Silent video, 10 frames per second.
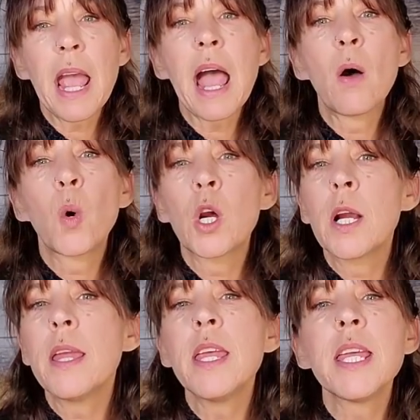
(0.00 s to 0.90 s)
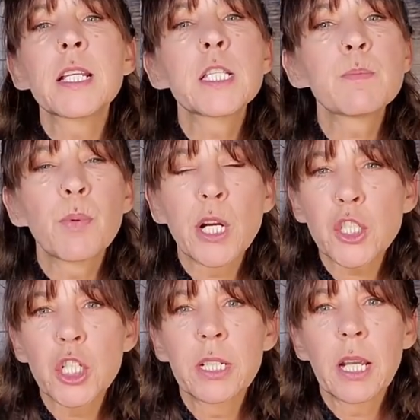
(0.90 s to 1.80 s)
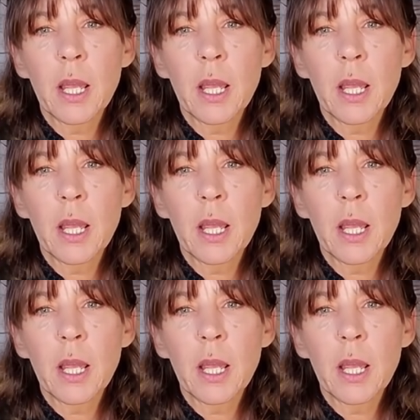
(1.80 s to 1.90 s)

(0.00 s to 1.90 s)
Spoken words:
our expression,